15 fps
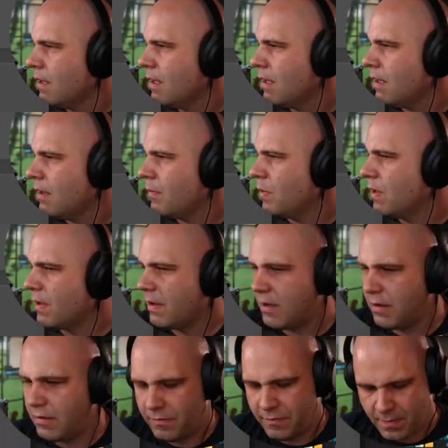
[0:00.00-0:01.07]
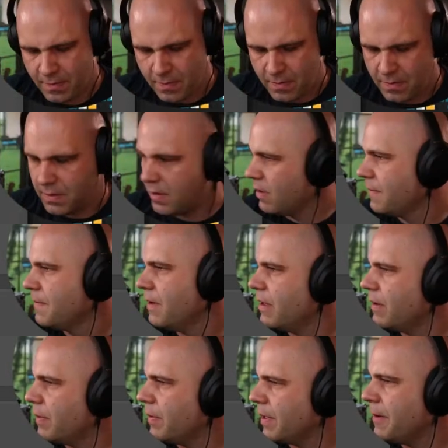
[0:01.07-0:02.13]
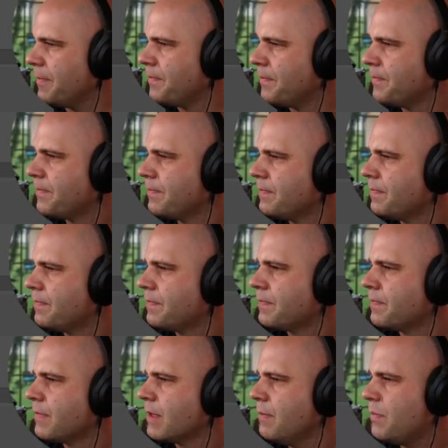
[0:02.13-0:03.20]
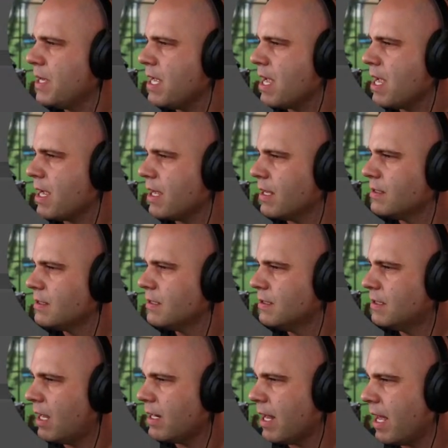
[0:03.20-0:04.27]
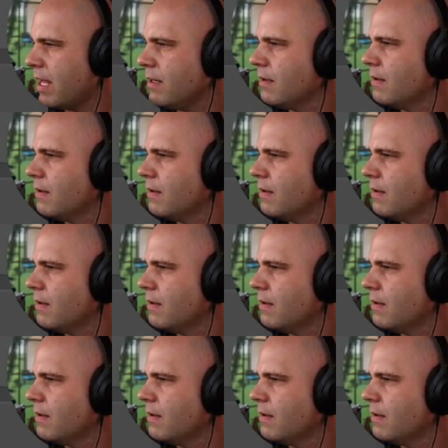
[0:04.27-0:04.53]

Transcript: I'm looking for, oh, there we go. Behance.net.